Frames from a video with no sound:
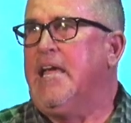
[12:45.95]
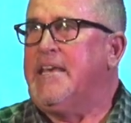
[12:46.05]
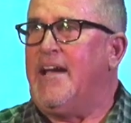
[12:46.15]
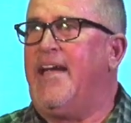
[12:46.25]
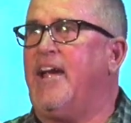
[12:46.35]

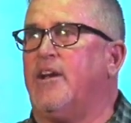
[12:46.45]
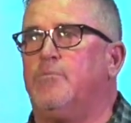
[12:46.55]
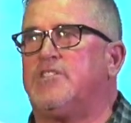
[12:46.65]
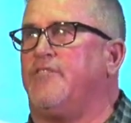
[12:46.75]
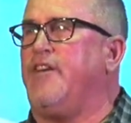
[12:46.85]
Now, Herod
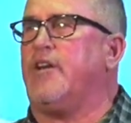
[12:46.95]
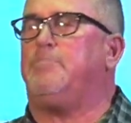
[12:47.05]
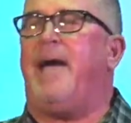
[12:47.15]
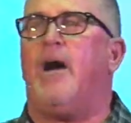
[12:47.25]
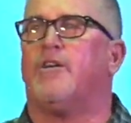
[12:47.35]
was a very
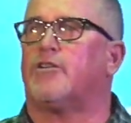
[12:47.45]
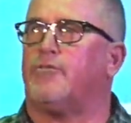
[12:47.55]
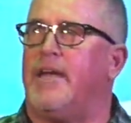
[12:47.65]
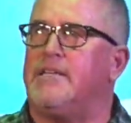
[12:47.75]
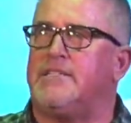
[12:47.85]
power
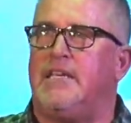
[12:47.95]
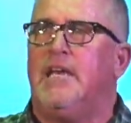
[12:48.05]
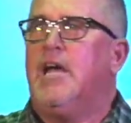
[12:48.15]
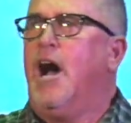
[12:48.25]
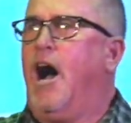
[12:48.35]
crazy,
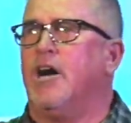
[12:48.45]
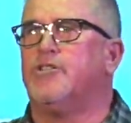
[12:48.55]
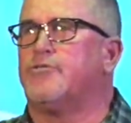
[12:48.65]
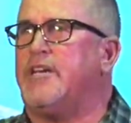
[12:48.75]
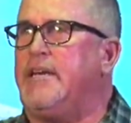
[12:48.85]

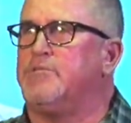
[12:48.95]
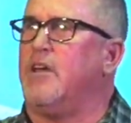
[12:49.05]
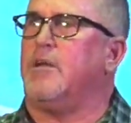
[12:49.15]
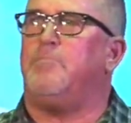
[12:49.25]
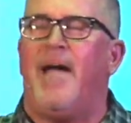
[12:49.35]
hungry. He was
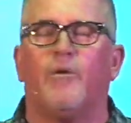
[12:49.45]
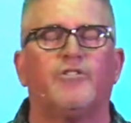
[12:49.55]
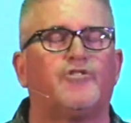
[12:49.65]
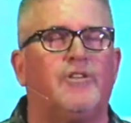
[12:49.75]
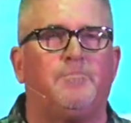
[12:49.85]
on a power
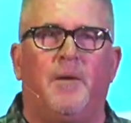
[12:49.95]
trip.